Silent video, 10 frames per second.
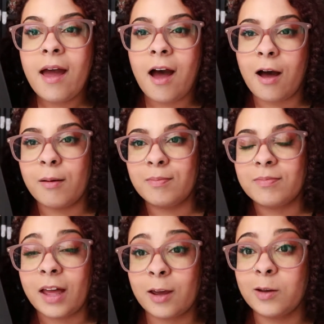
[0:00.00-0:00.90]
Um,
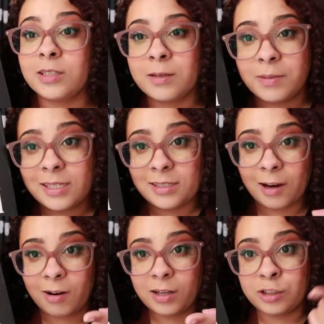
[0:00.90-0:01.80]
that goes to Miss
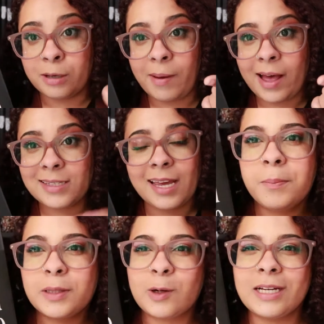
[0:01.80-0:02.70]
Sarah J. Maas.
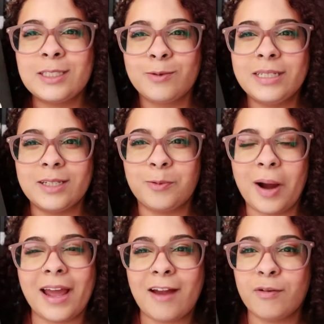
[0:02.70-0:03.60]
But there is a reason
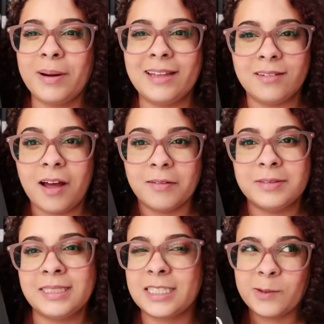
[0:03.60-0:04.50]
why everybody
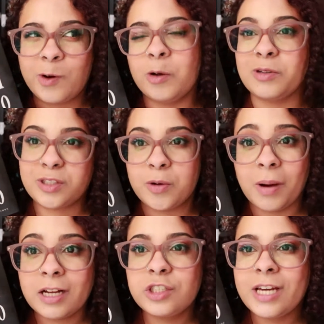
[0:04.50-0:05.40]
loves Six of Crows so
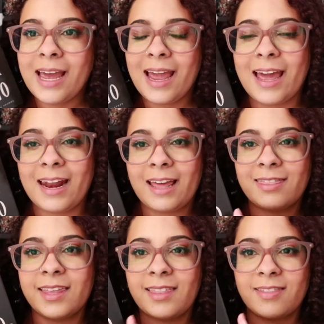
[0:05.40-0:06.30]
much. And I
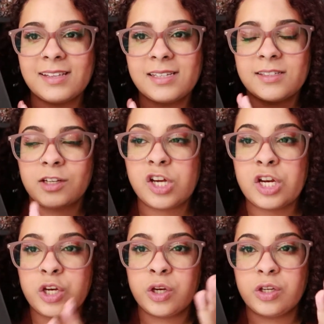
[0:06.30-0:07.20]
think that this is such a
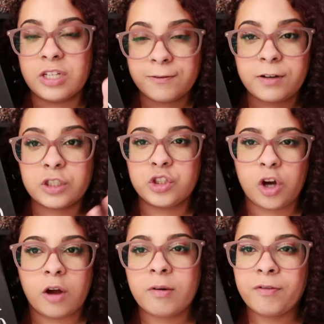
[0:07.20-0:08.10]
different
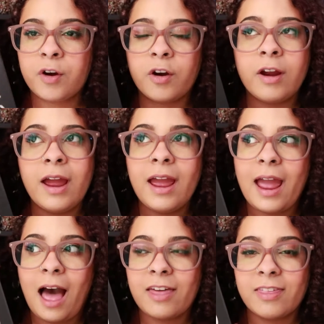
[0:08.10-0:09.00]
genre for her.
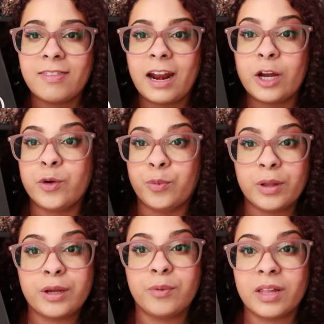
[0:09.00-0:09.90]
I think that I could
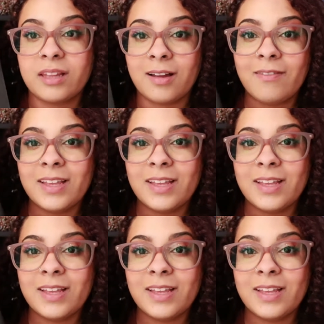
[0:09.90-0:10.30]
really, really love